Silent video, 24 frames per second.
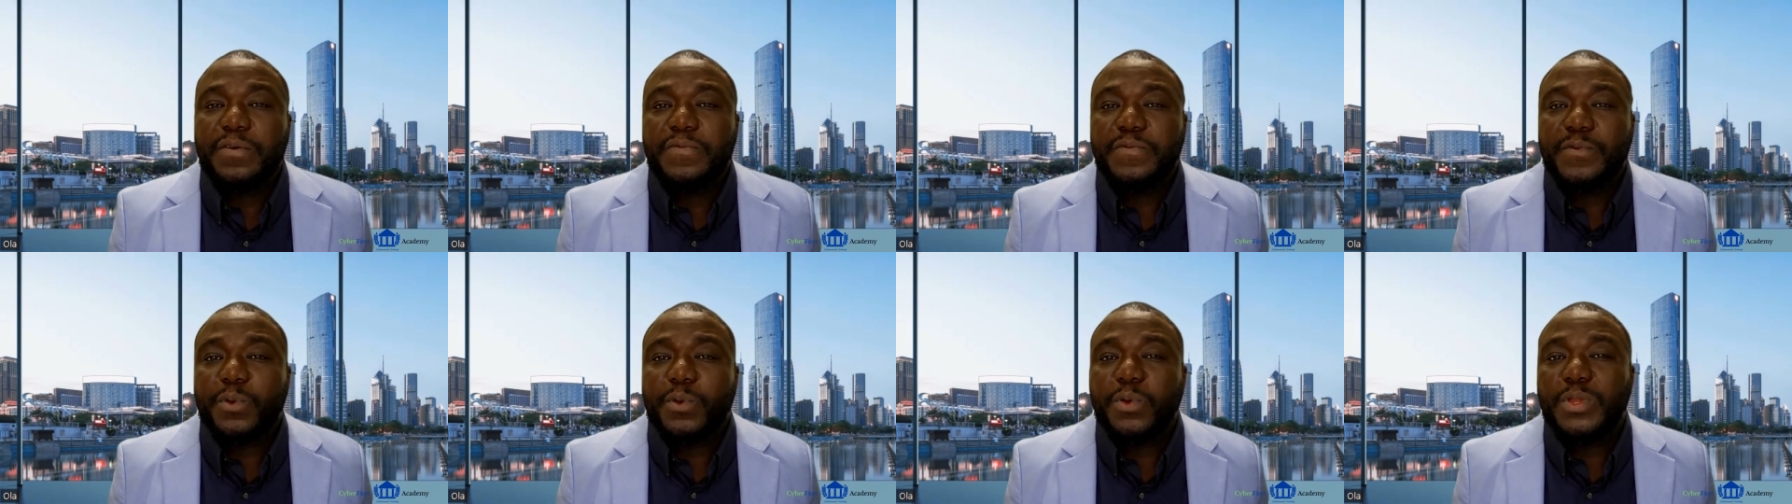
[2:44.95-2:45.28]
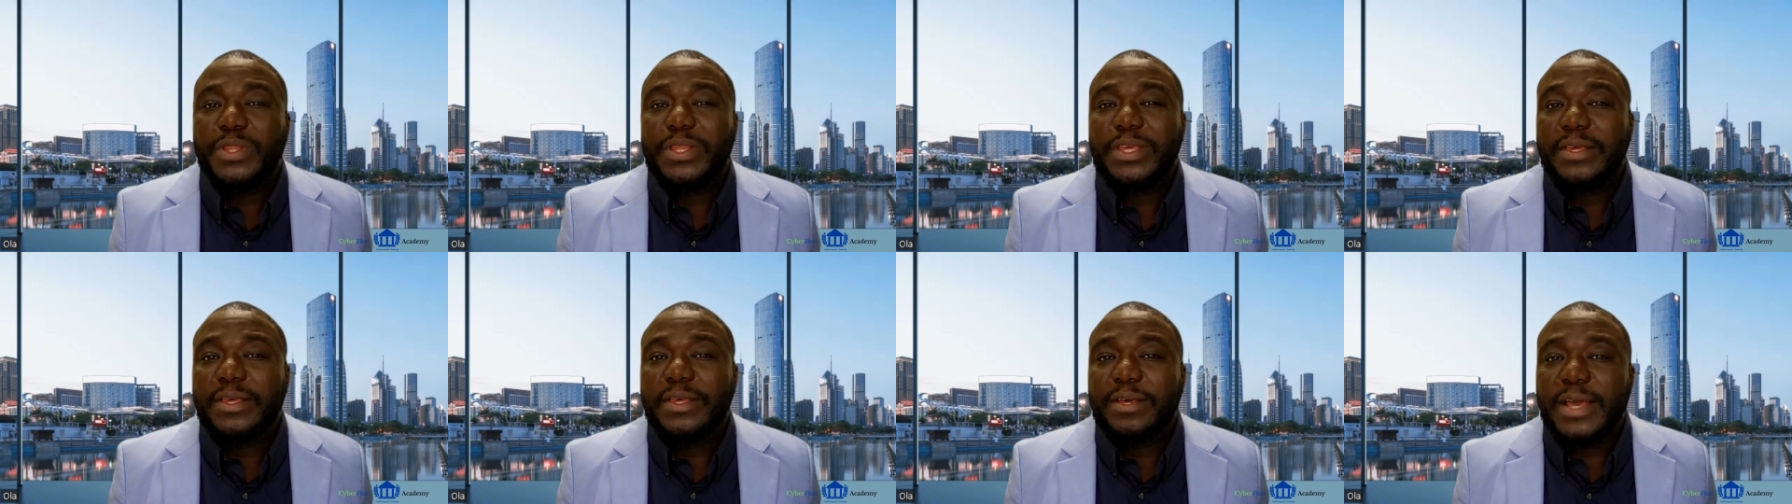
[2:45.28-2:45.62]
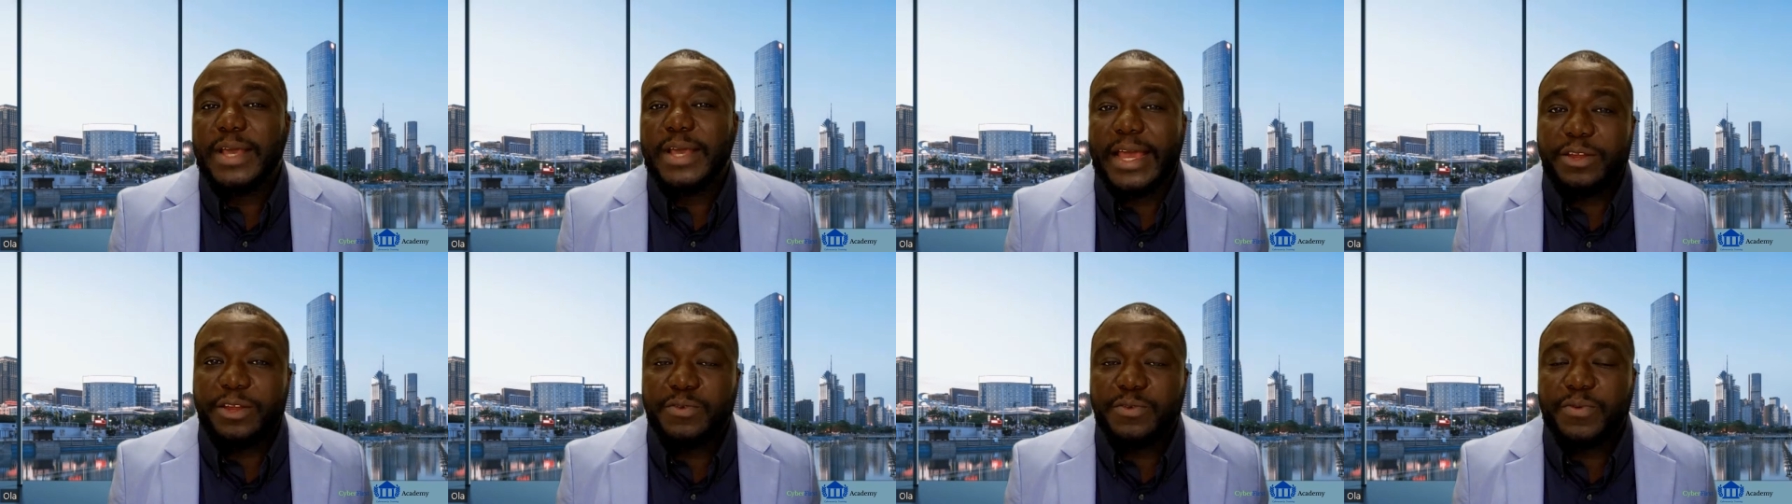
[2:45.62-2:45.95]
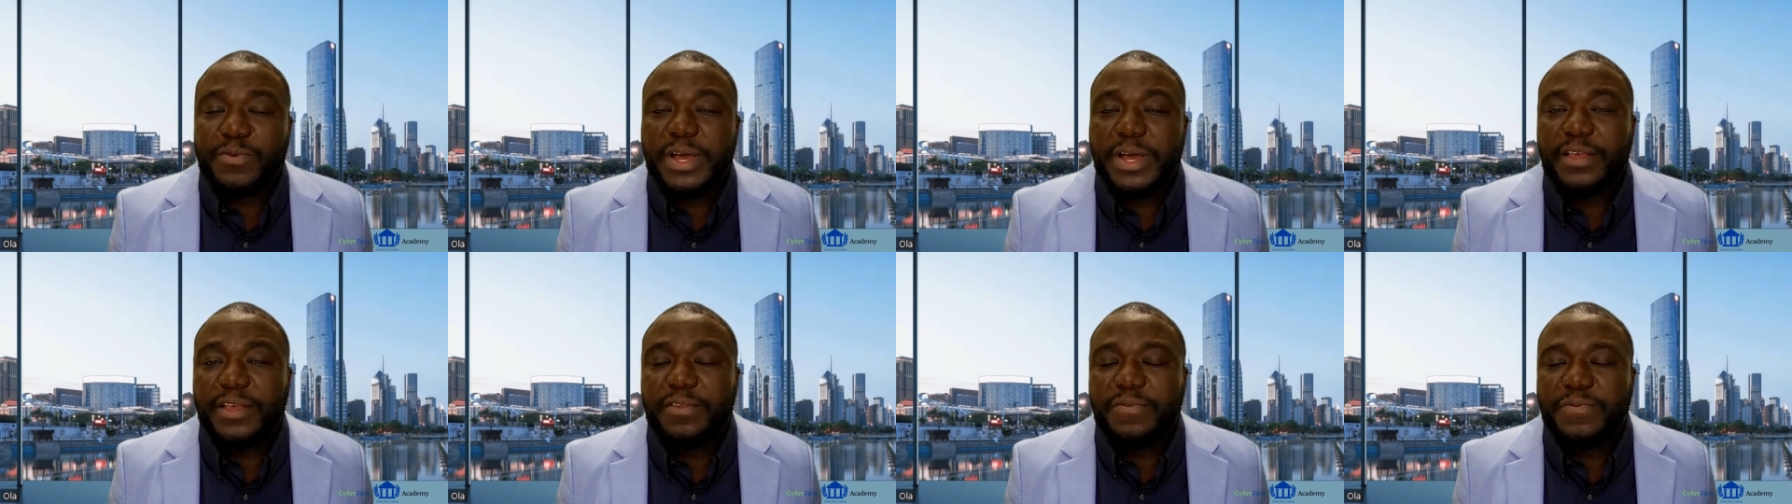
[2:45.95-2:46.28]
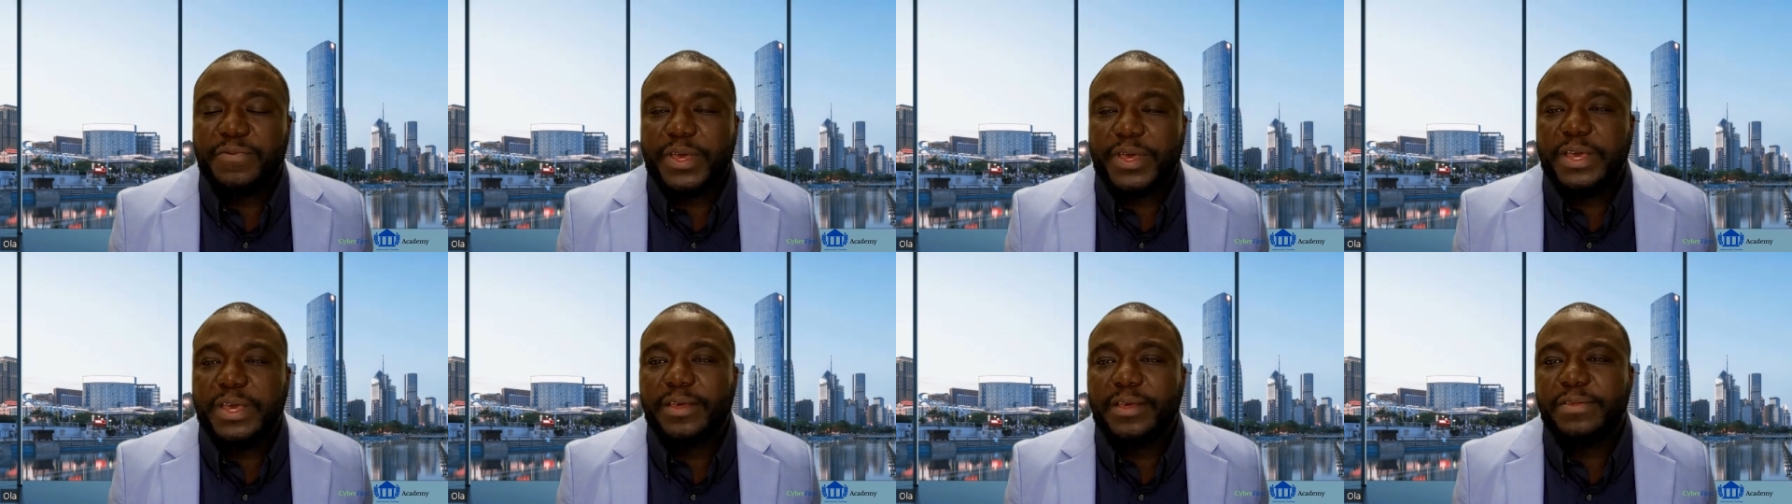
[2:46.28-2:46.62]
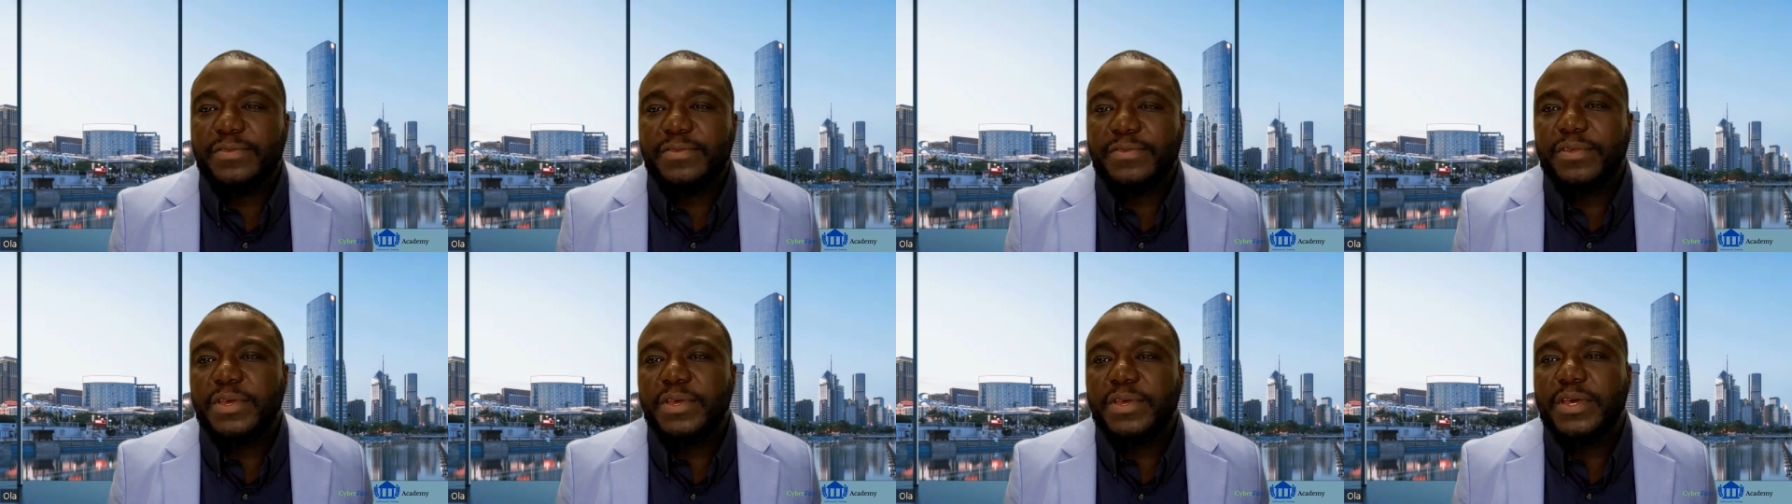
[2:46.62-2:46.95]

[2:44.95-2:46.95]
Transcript: for the categorize phase.